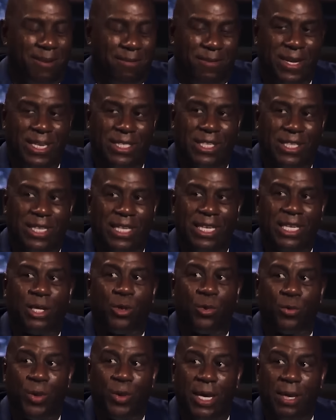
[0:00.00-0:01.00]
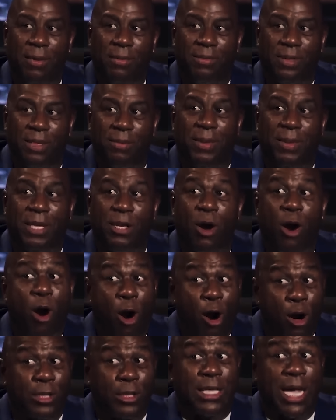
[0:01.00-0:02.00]
eventually Kareem to be the
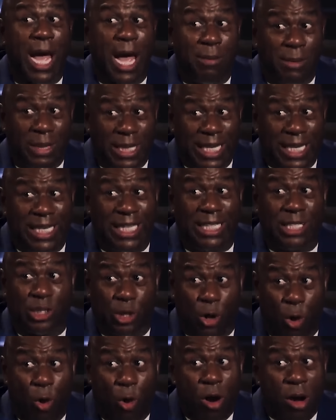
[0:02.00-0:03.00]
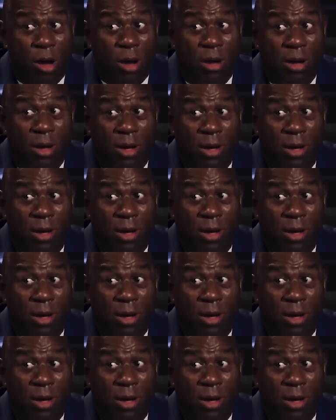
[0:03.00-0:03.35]
all-time leading scorer?